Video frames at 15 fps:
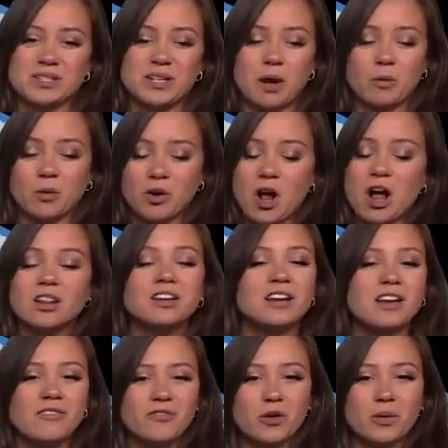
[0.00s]
So we're all
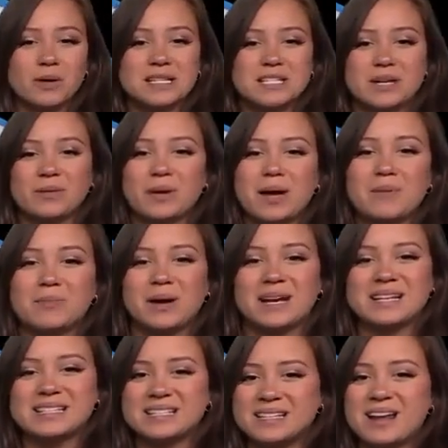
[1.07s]
looking forward to it, but
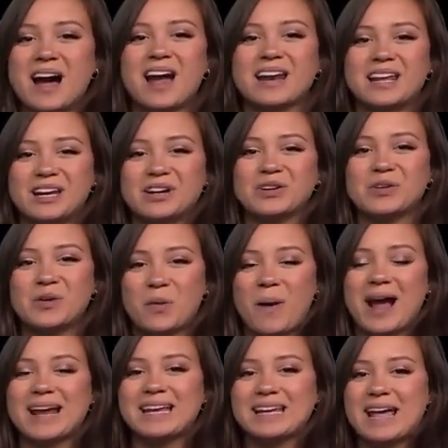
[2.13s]
it's not here quite